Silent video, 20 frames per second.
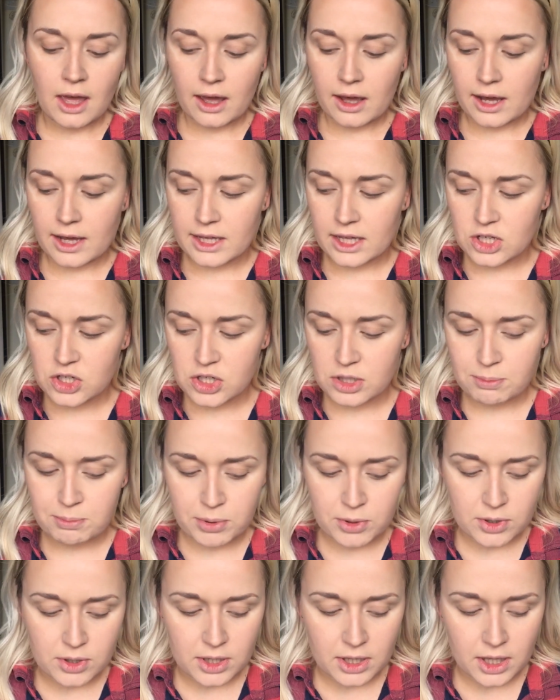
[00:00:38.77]
I actually
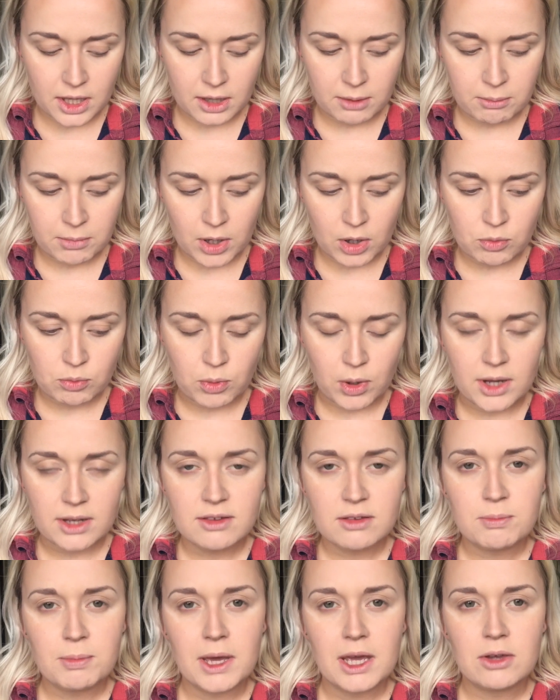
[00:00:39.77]
put a
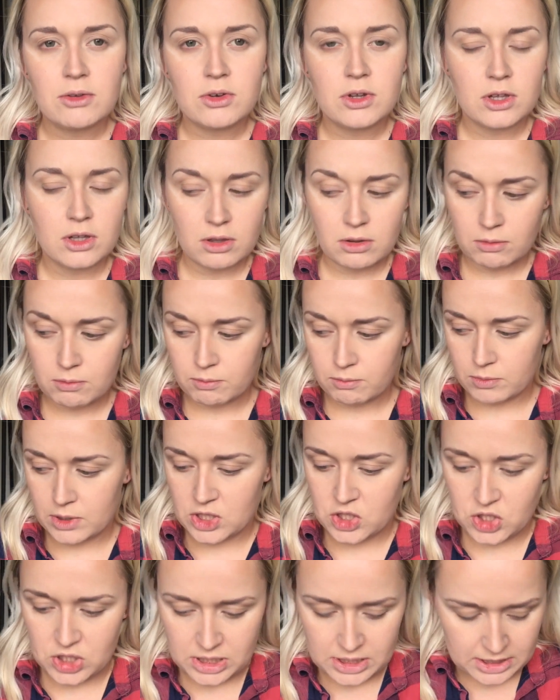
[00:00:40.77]
rice powder,
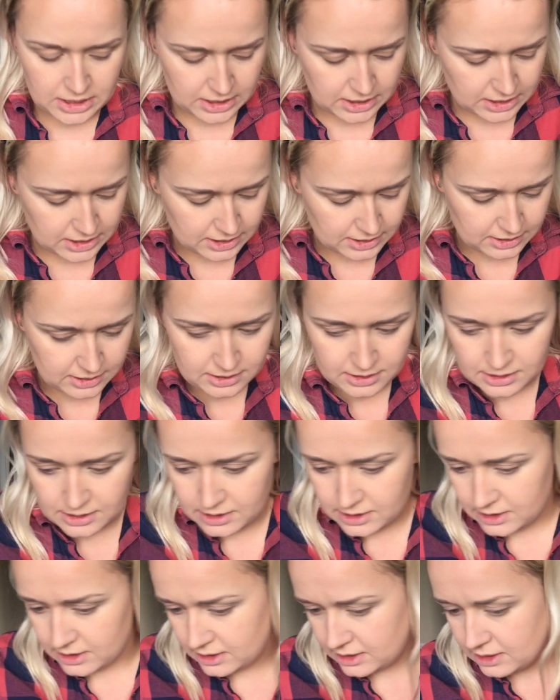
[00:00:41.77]
which
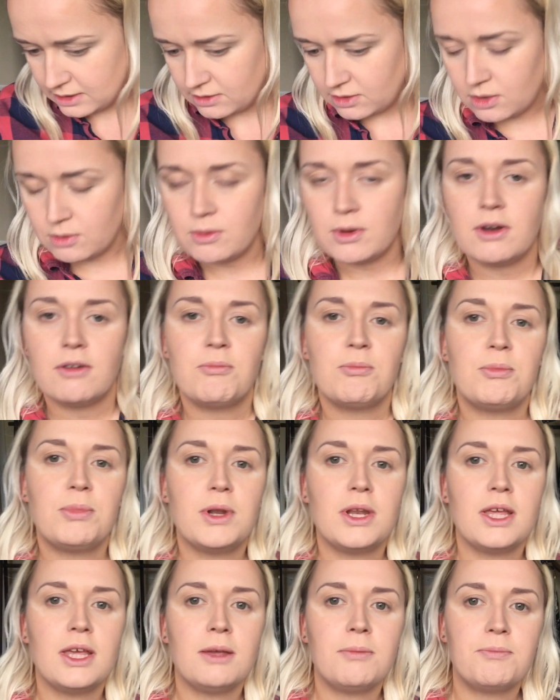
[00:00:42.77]
is, I don't know how to put
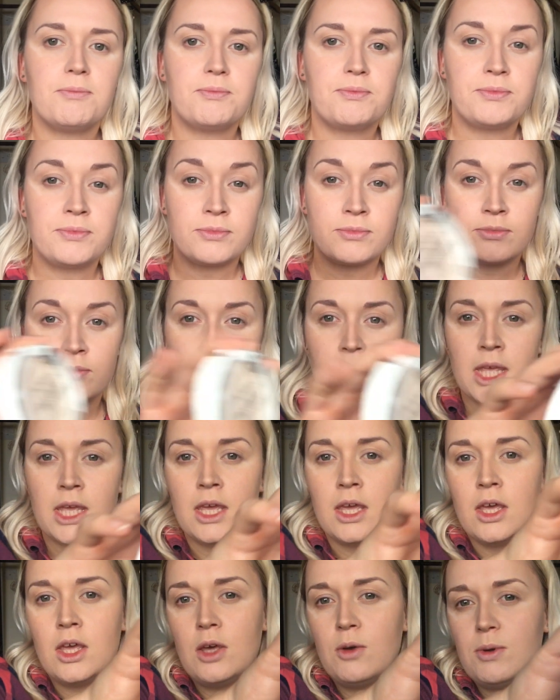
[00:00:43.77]
it,
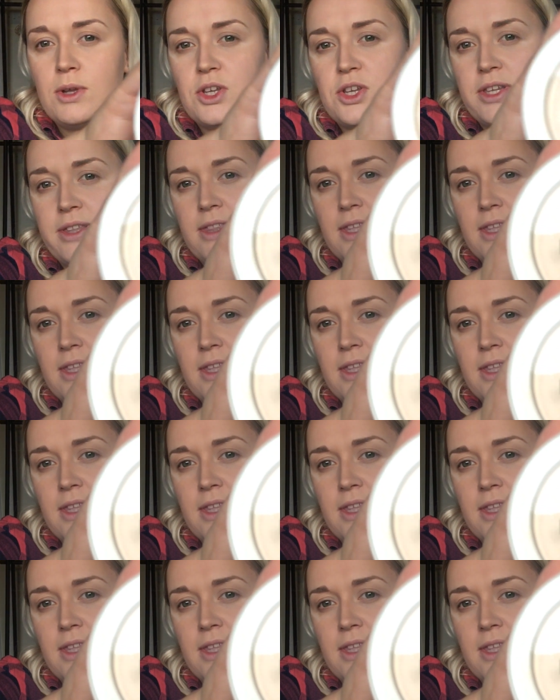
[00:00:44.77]
which is